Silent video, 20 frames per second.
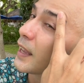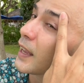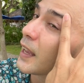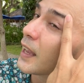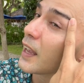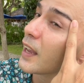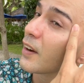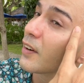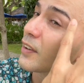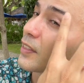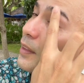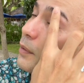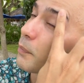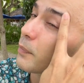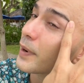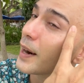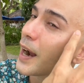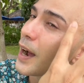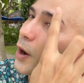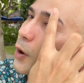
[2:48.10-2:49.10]
here in the
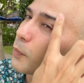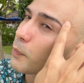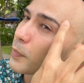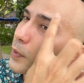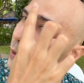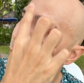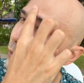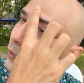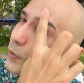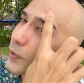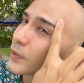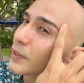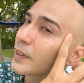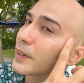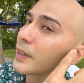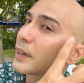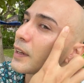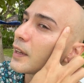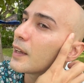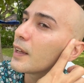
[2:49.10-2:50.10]
brow bone,
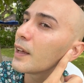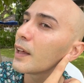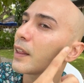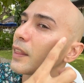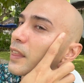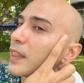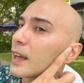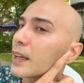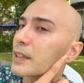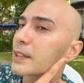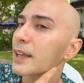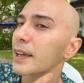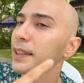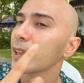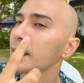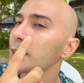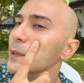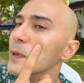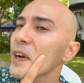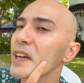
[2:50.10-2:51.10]
things like
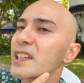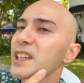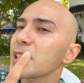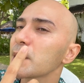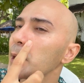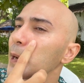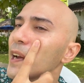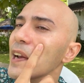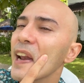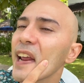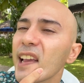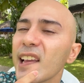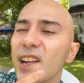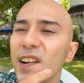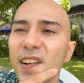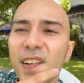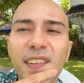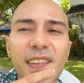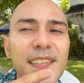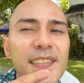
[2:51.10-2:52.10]
that. So I just really like, you
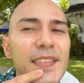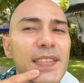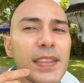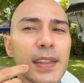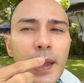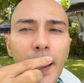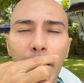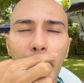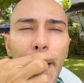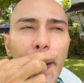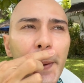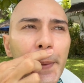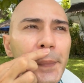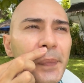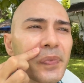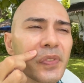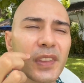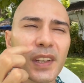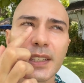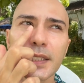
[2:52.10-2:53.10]
know,
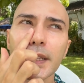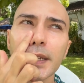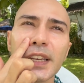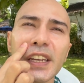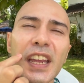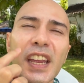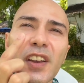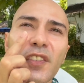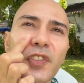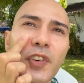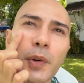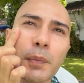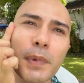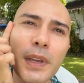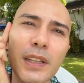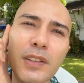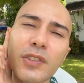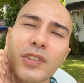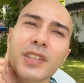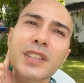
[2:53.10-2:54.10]
um, there's a need for
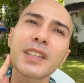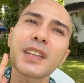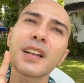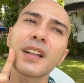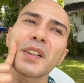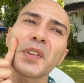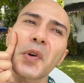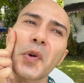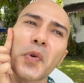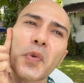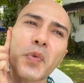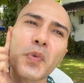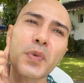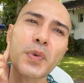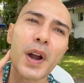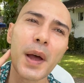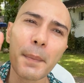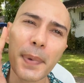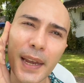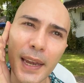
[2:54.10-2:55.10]
me to still
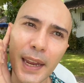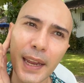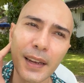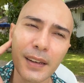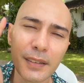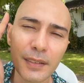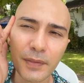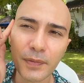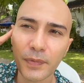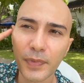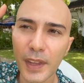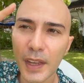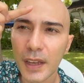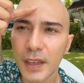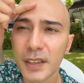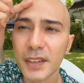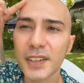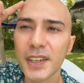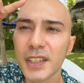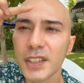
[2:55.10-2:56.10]
rub it in
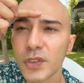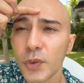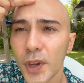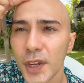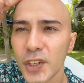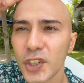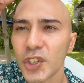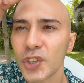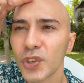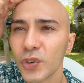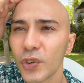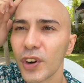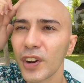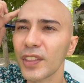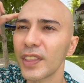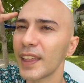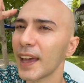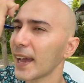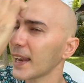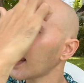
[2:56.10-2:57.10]
just to ensure
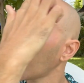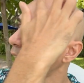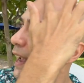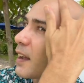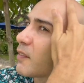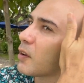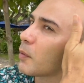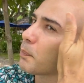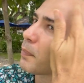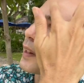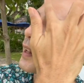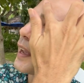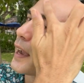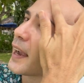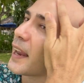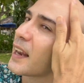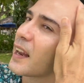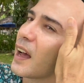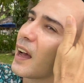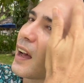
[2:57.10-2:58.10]
that I have
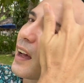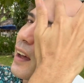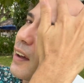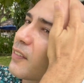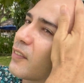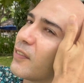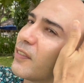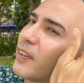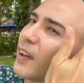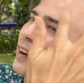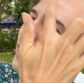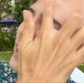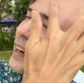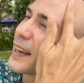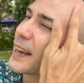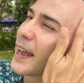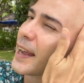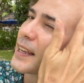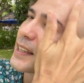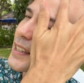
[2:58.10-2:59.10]
applied a very
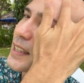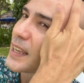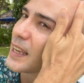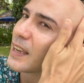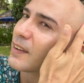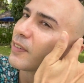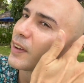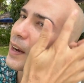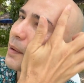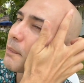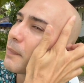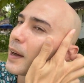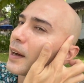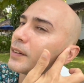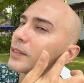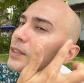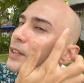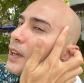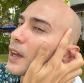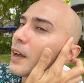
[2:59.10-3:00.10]
nice even
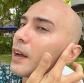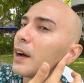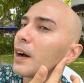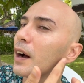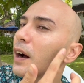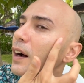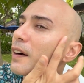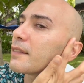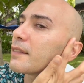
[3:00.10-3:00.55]
amount of